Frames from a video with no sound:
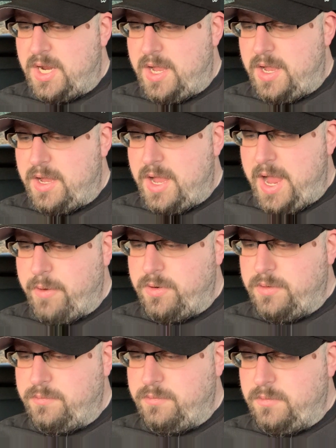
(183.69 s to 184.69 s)
I
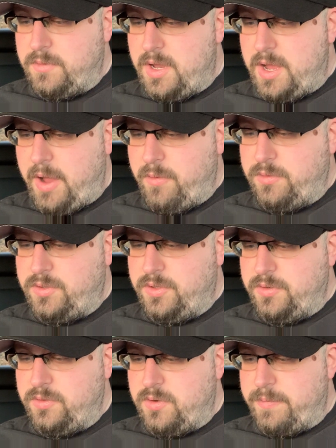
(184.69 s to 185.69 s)
would
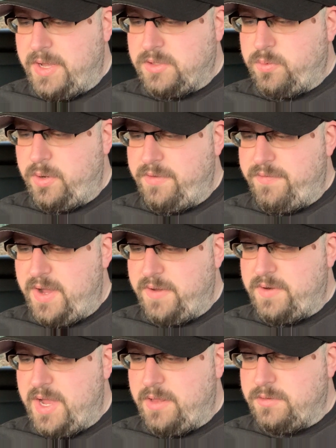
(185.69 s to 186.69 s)
do about
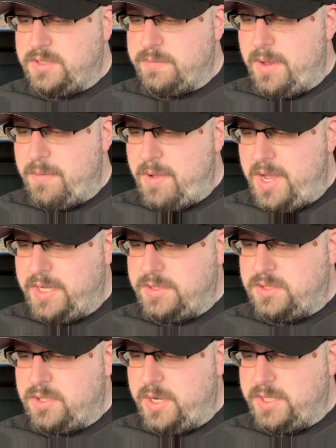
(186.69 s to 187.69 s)
$25 in my
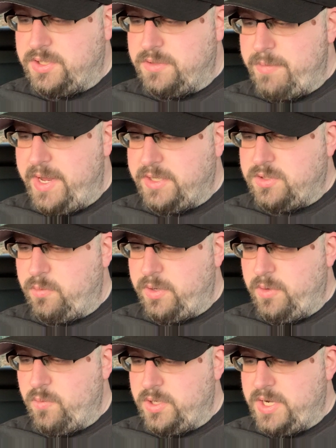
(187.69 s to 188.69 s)
mind, so I should make
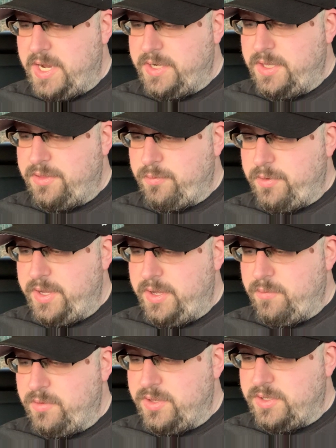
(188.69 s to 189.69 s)

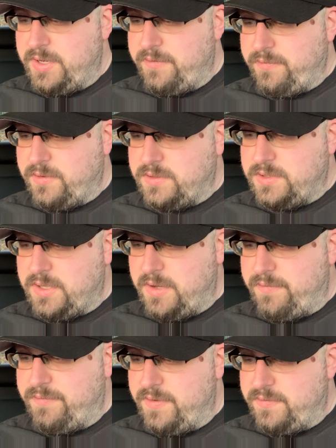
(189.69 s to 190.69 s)
$21.93 with a difference
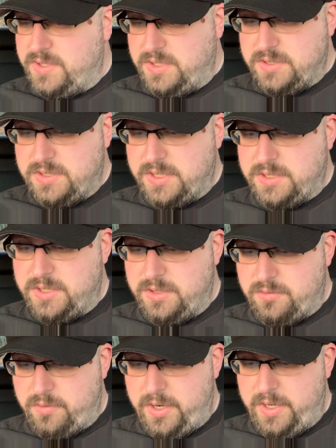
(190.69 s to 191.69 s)
of
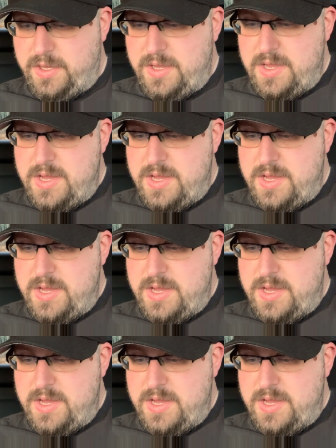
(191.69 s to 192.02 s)
$15.63.